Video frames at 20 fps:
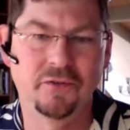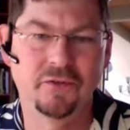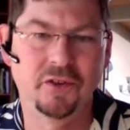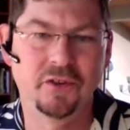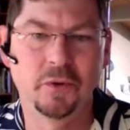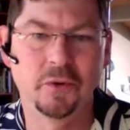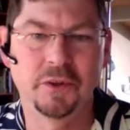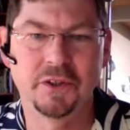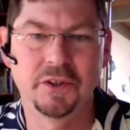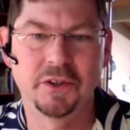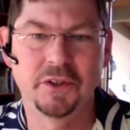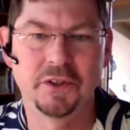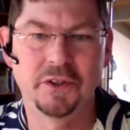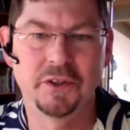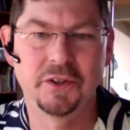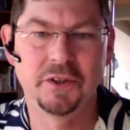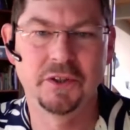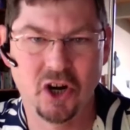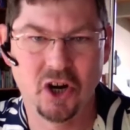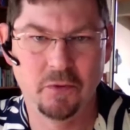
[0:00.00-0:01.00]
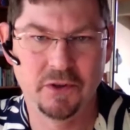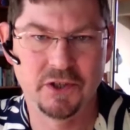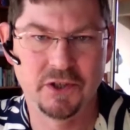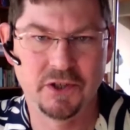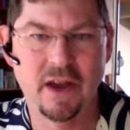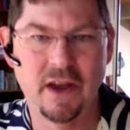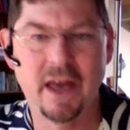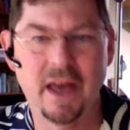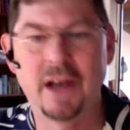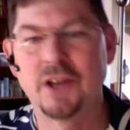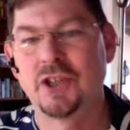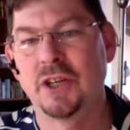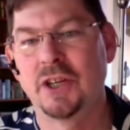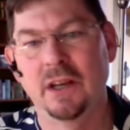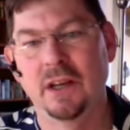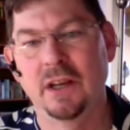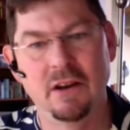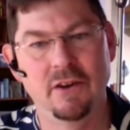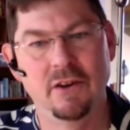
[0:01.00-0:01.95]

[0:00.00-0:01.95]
view is we start with strategy and